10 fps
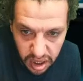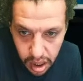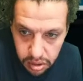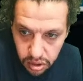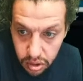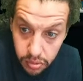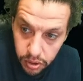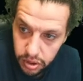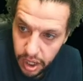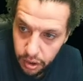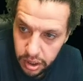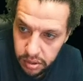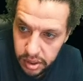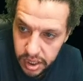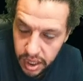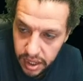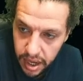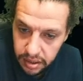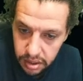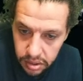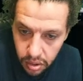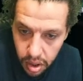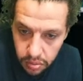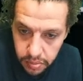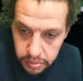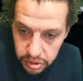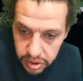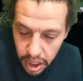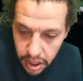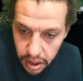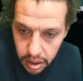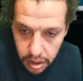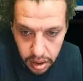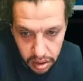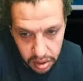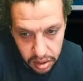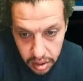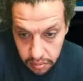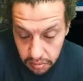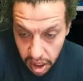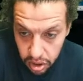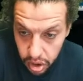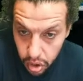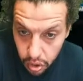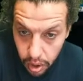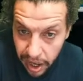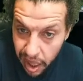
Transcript: But I don't know because I couldn't see the data, so I won't be able to tell you. But I don't know.